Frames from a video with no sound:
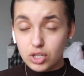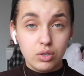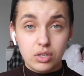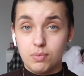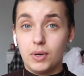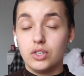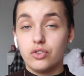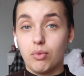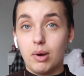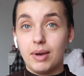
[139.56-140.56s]
used a
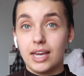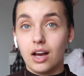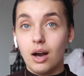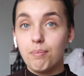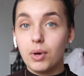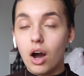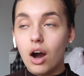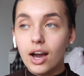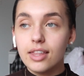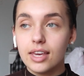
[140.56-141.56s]
sponge for my makeup.
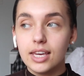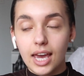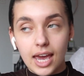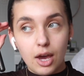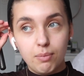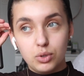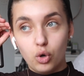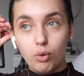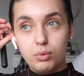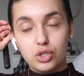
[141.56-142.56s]
I think it
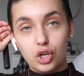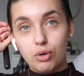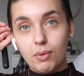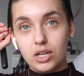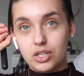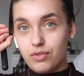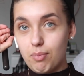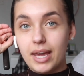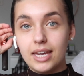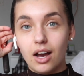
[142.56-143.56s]
absorbs too much of the
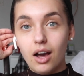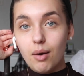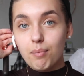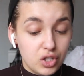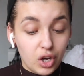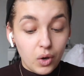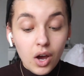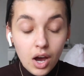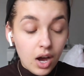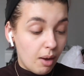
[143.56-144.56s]
makeup. So
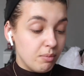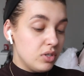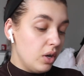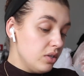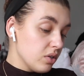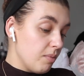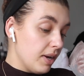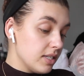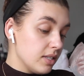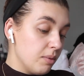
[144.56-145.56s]
I'm so sorry,
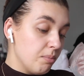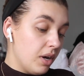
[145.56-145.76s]
Madison,